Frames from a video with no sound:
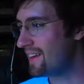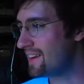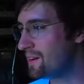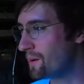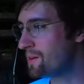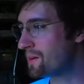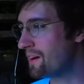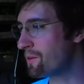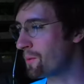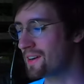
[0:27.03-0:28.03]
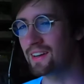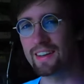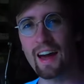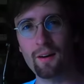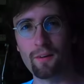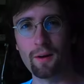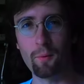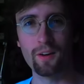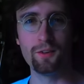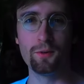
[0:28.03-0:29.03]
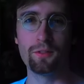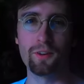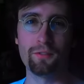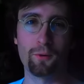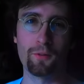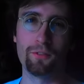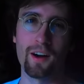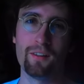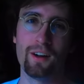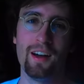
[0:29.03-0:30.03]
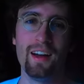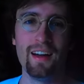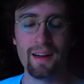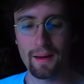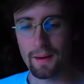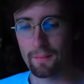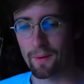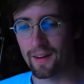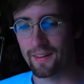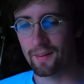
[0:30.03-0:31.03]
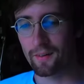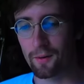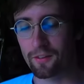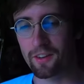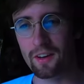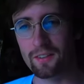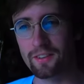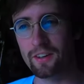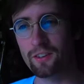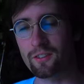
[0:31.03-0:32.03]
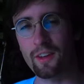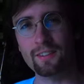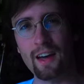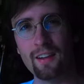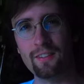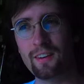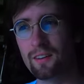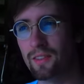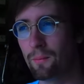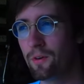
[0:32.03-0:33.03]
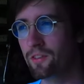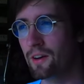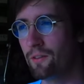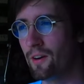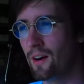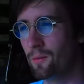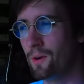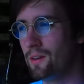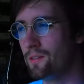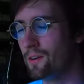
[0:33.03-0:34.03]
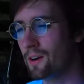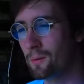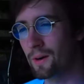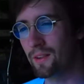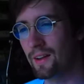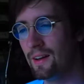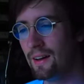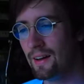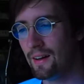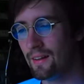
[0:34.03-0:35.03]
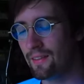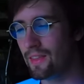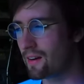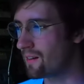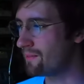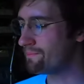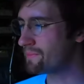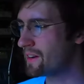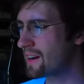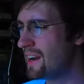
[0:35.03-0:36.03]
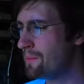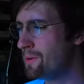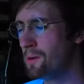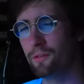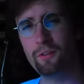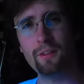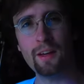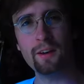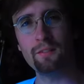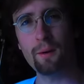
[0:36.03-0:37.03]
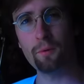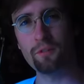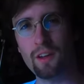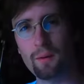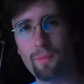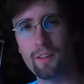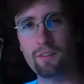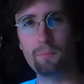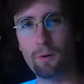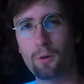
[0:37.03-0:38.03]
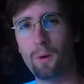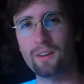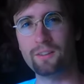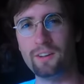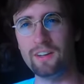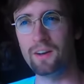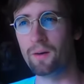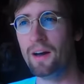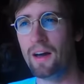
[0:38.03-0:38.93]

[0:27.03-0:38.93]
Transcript: you know, you, everyone can count, right? One, two, three, four, five. But single digits like that, single numbers get very unwieldy very quickly. They're, they're kind of beautiful in that you can represent them by simple quantity, you know,